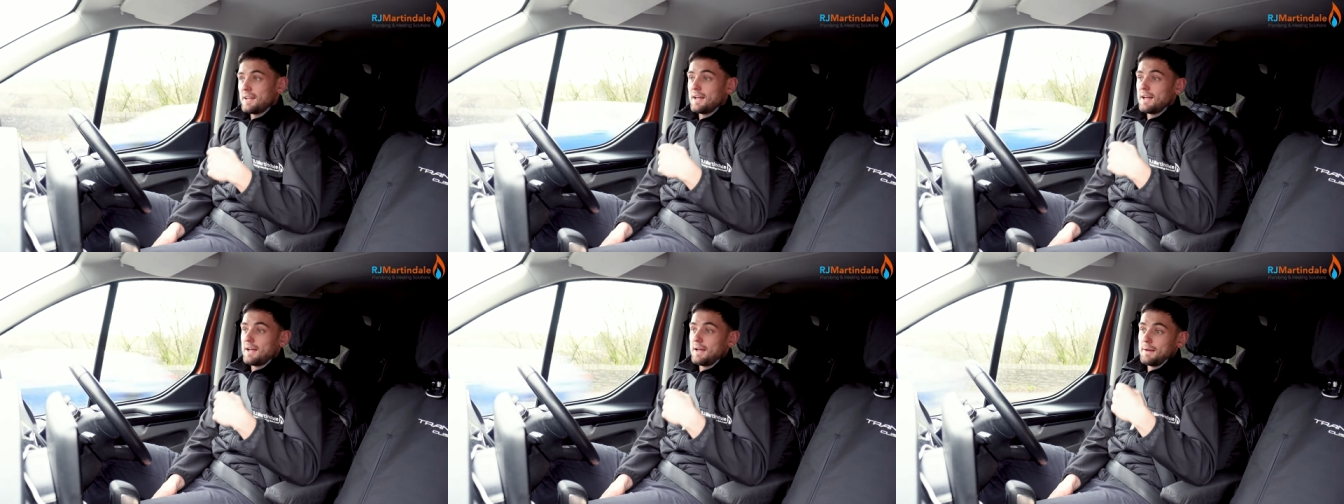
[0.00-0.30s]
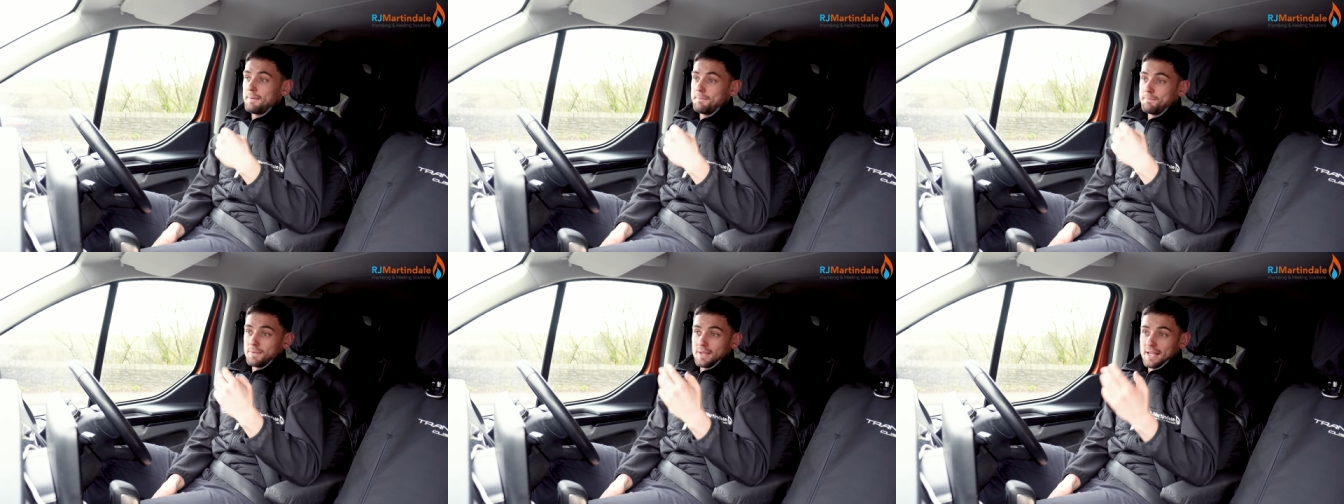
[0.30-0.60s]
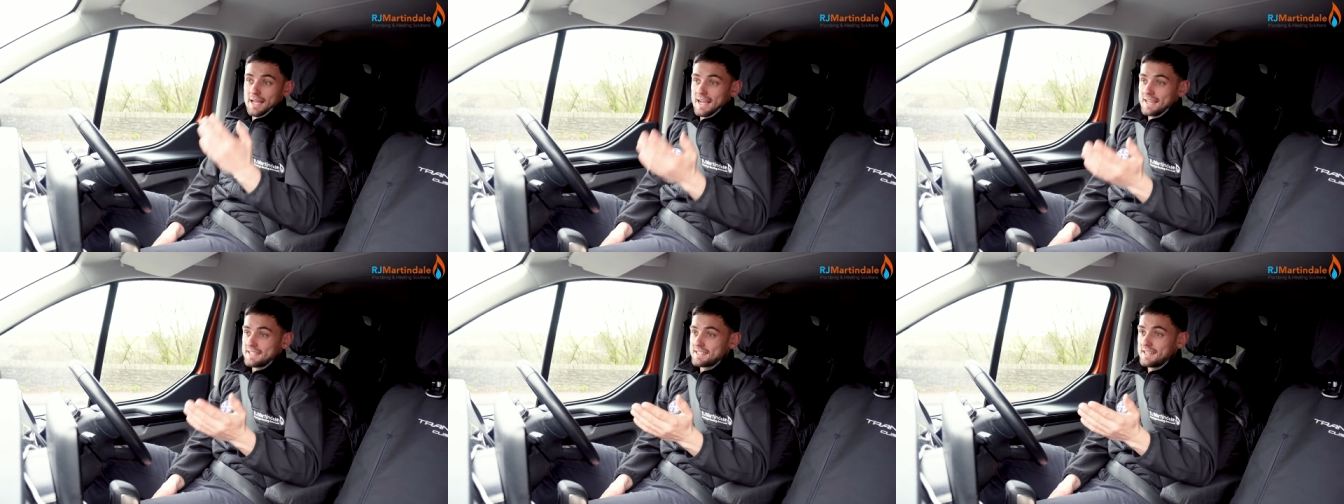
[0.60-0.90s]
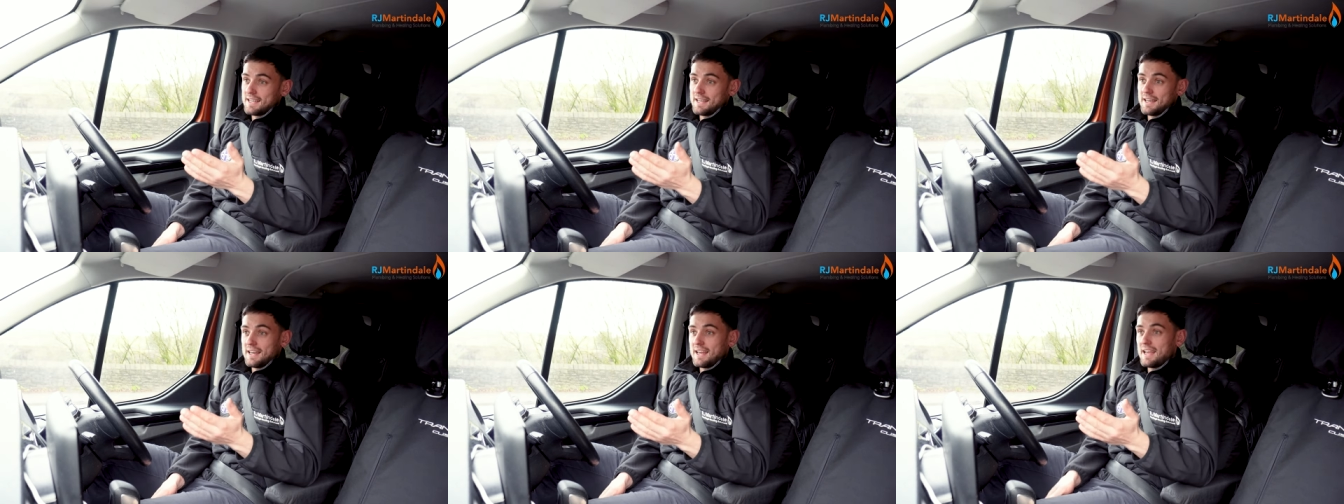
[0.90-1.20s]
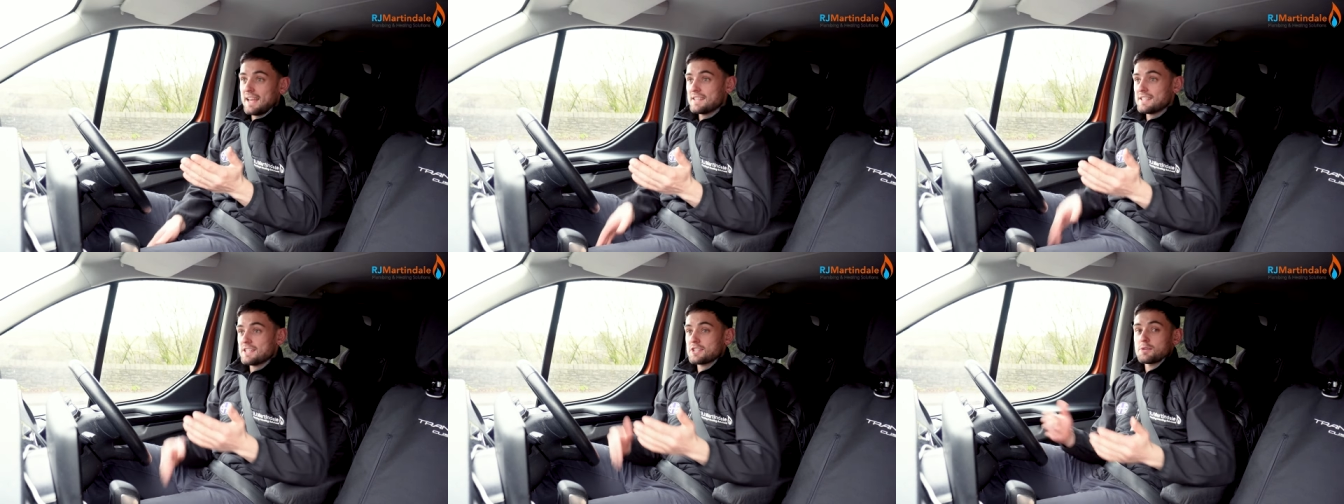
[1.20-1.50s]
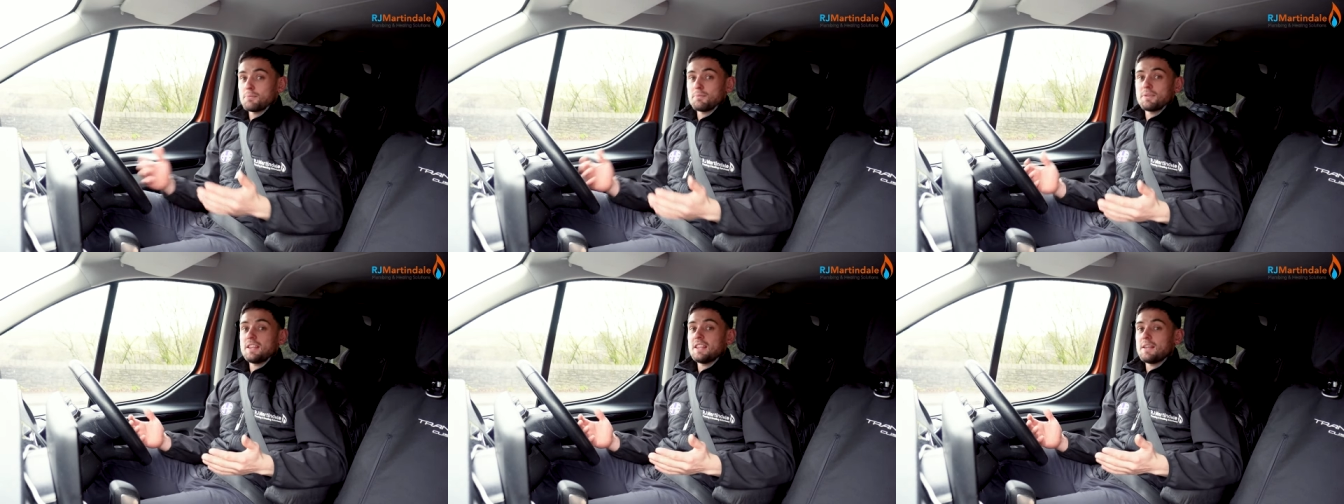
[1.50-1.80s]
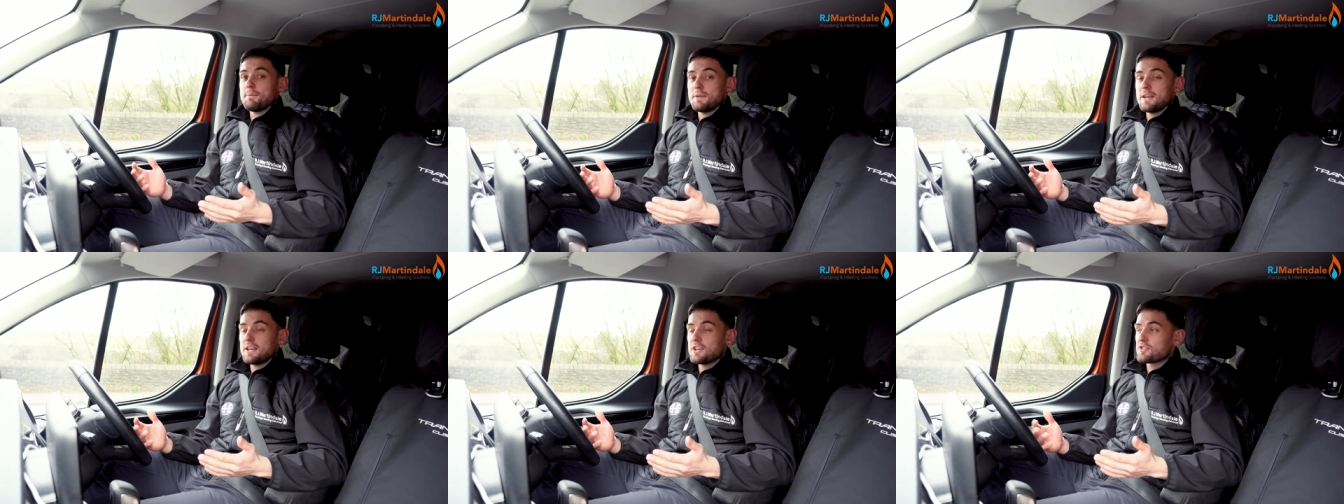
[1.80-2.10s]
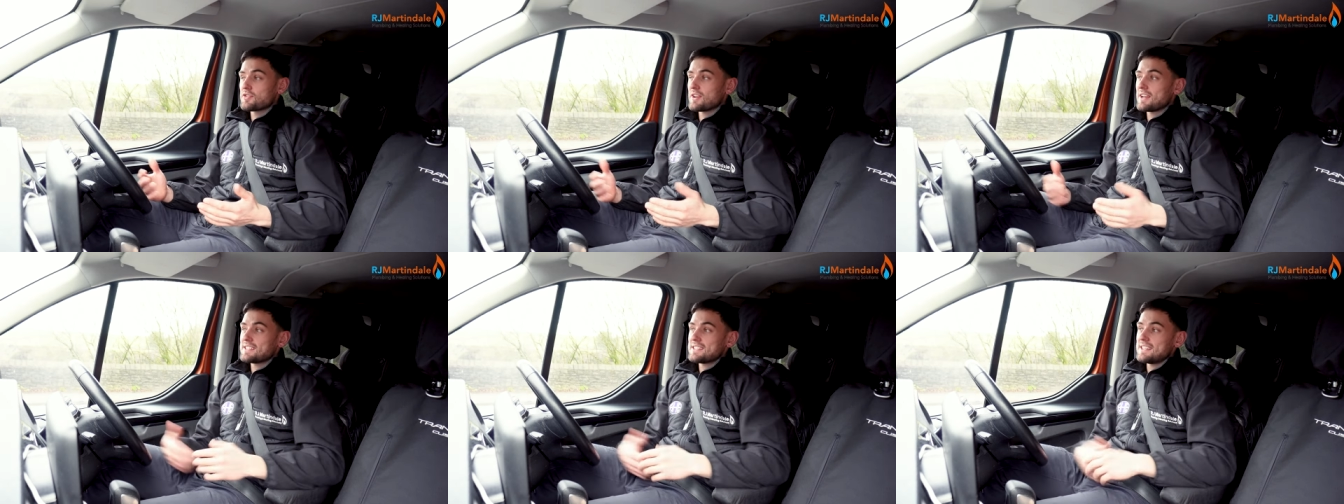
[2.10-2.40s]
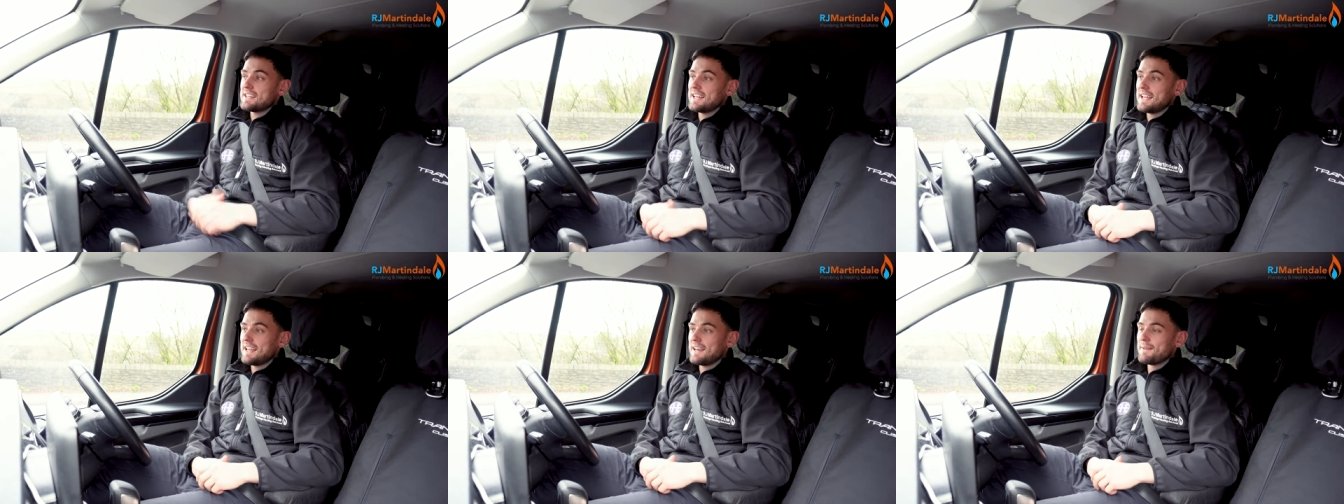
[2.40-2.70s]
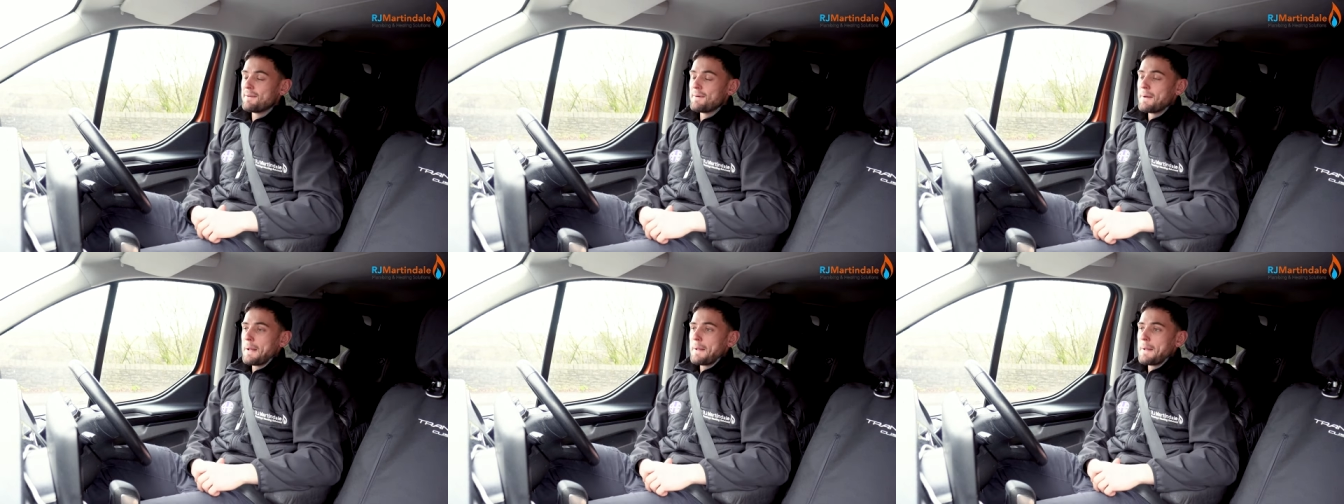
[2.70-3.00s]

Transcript: um, asking, is it something they'd be interested in?